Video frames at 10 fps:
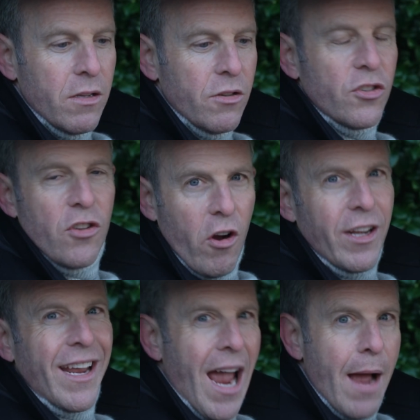
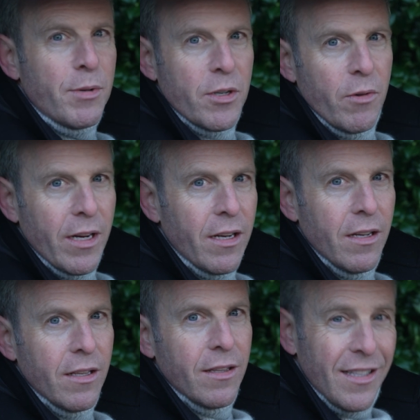start capturing
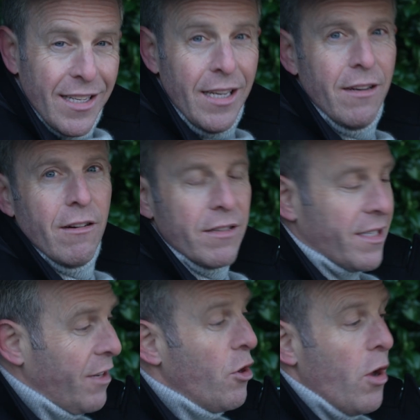the
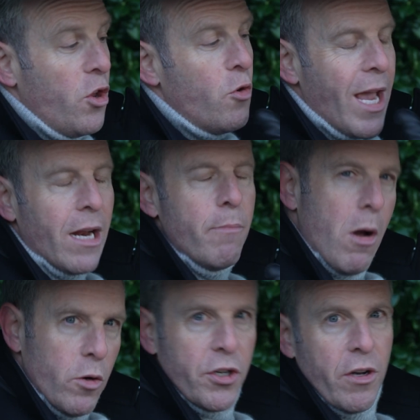tears. You get
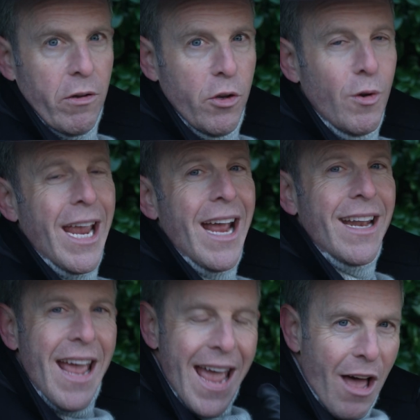emotional. You can't
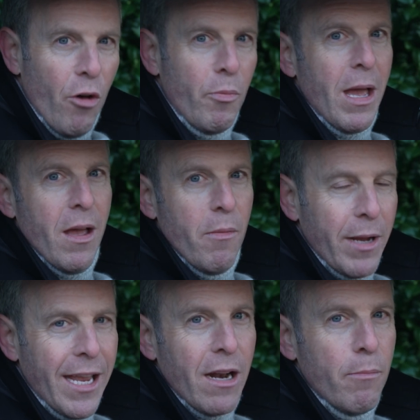help
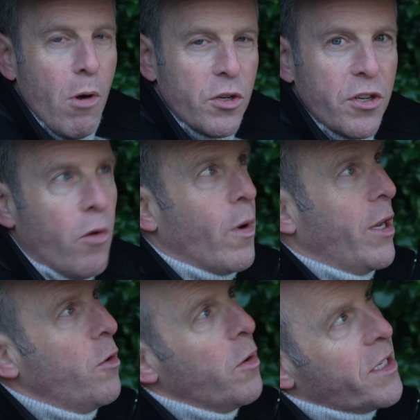but get emotional when
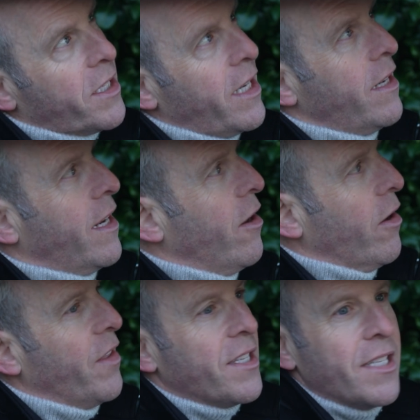you sit in here.
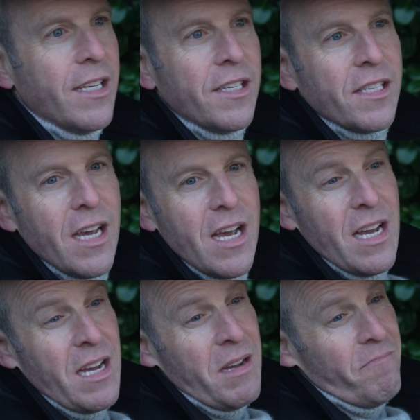This is
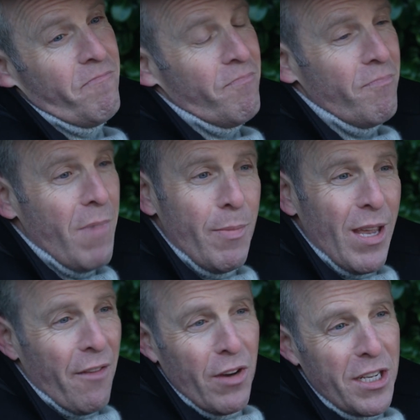
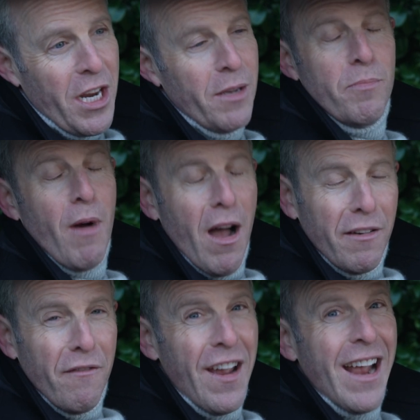maybe every James
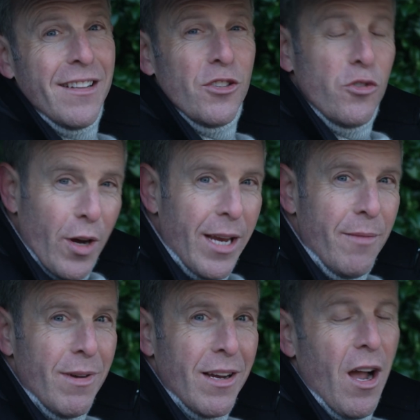Bond fan's
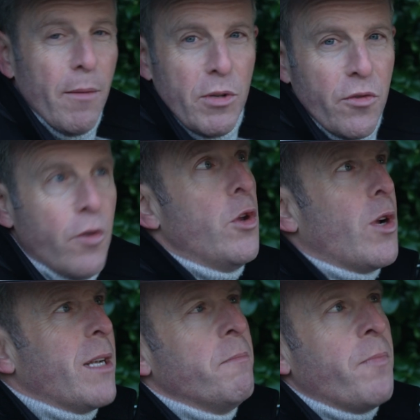dream come true. You
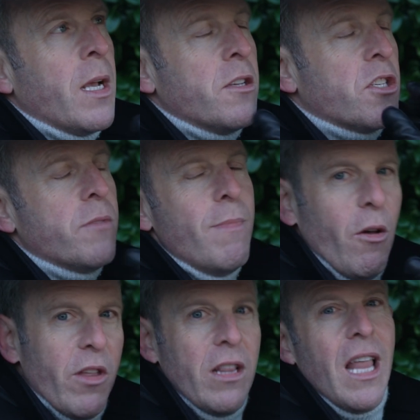can
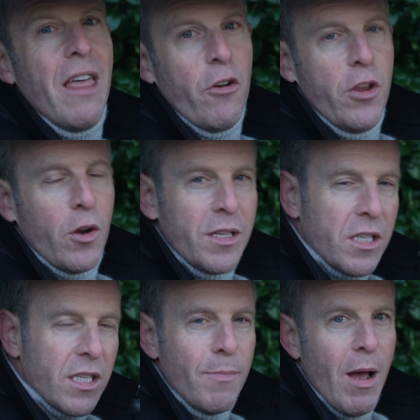smell the leather. You can
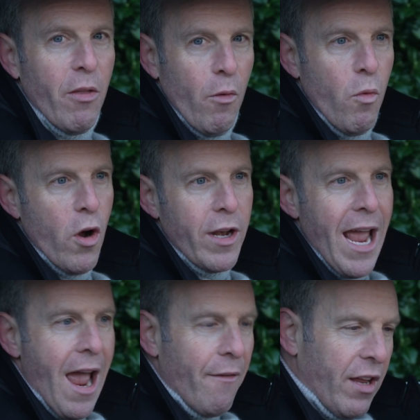smell the wood.
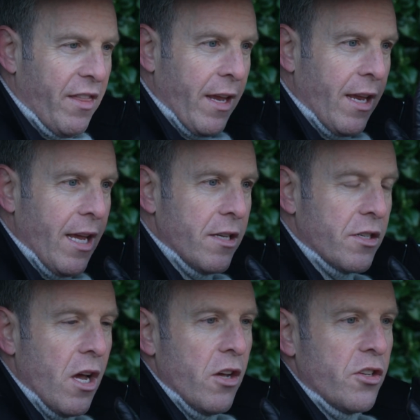Everything
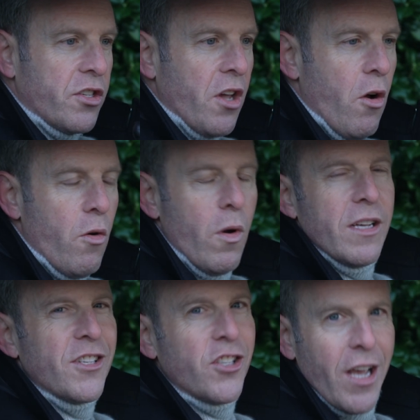is so
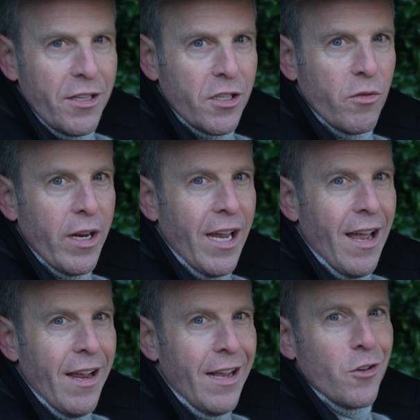sensory.
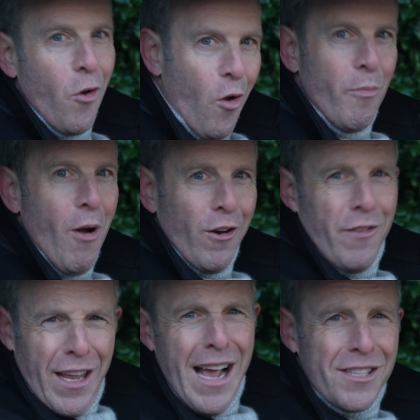It's all part of
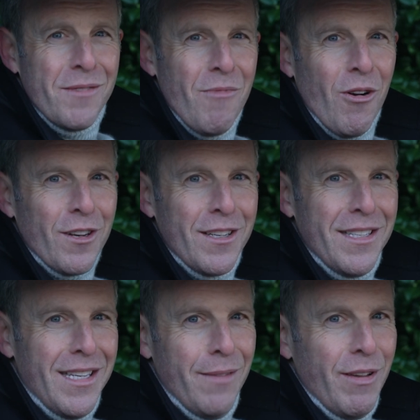the Aston Martin
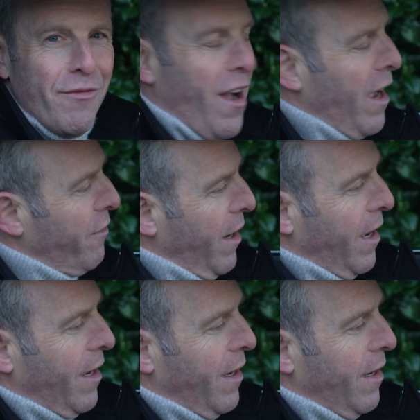DB5
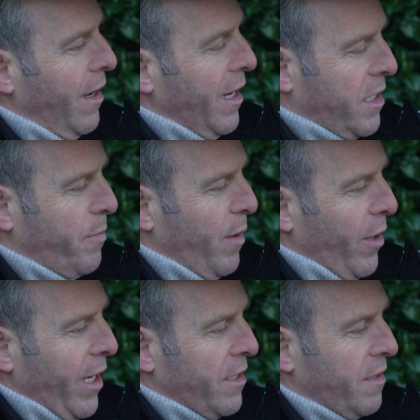
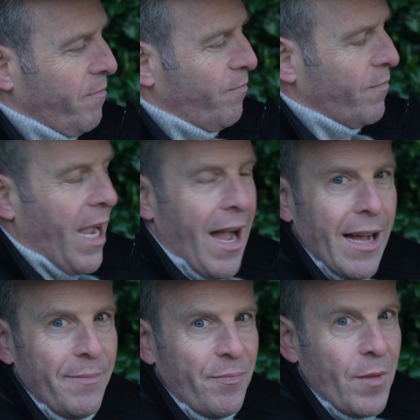experience. Ah.
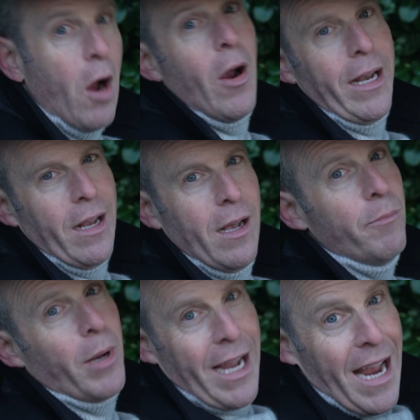All right,
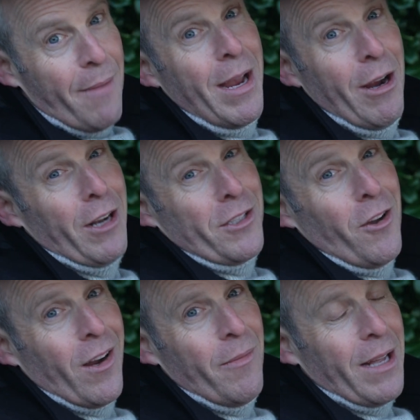but I am here to
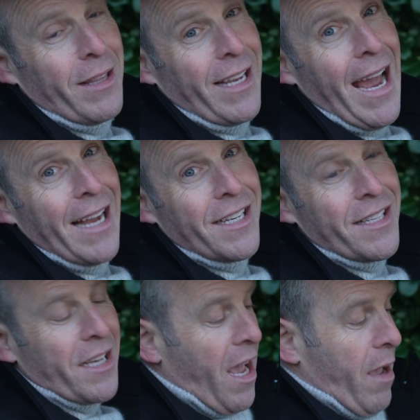talk about the
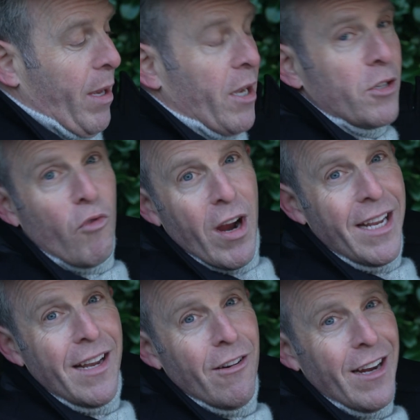gadgets, because right
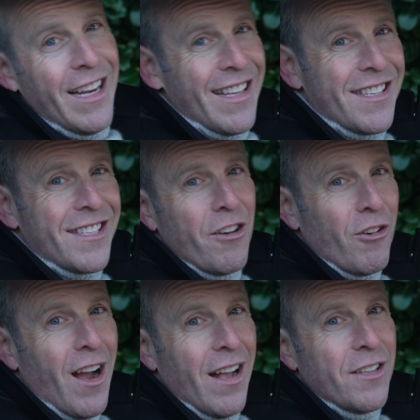here in the center
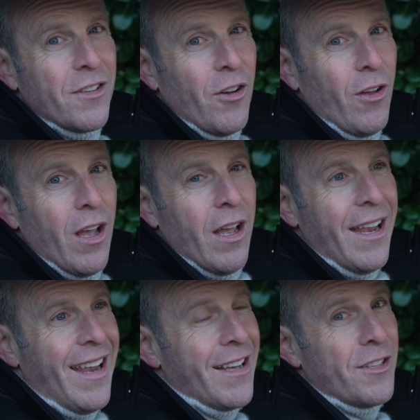console,
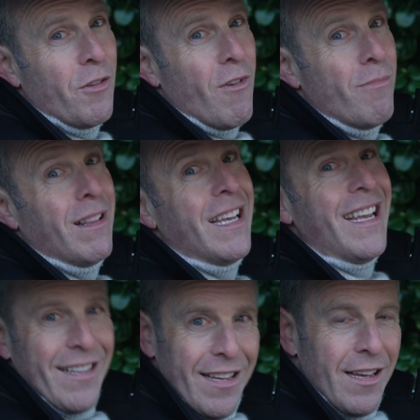it is
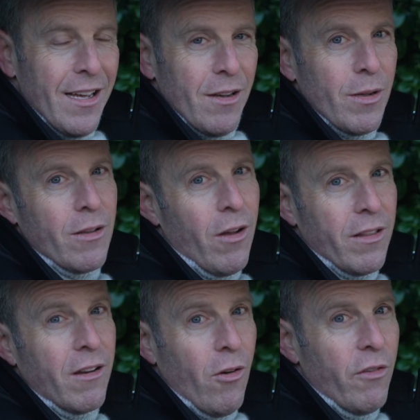replete with all
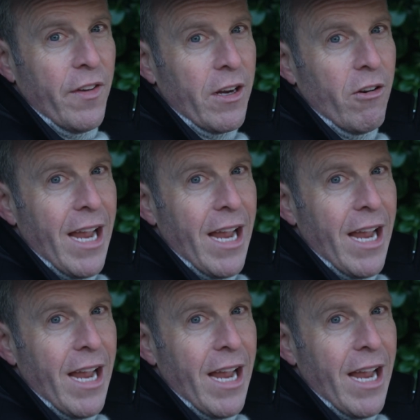the Goldfinger